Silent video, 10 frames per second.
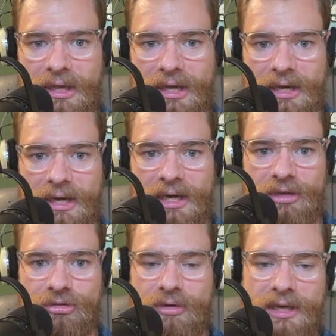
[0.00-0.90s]
and
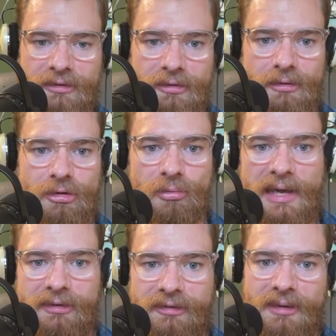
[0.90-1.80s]
I try to
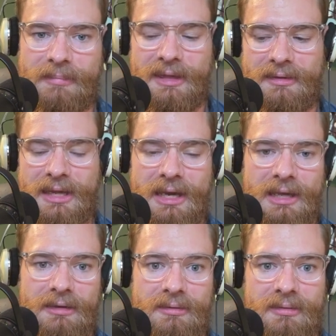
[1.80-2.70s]
correct something that
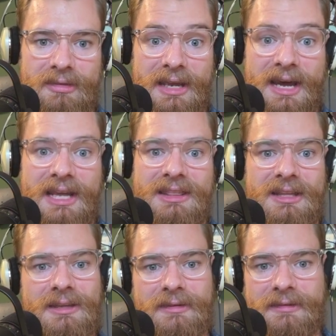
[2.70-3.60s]
I that I
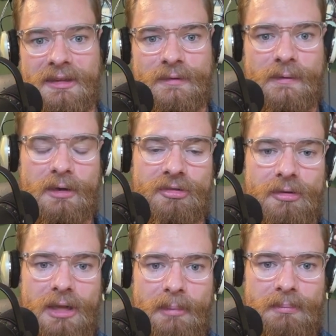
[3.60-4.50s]
think is
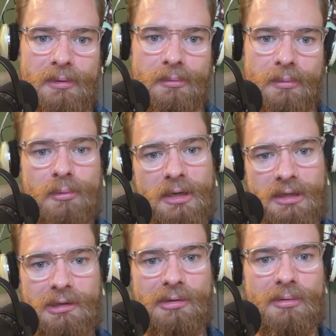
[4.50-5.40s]
dysfunctional, I might be
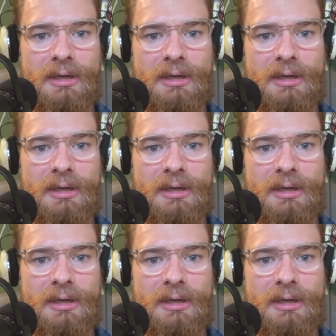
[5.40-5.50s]
ruining you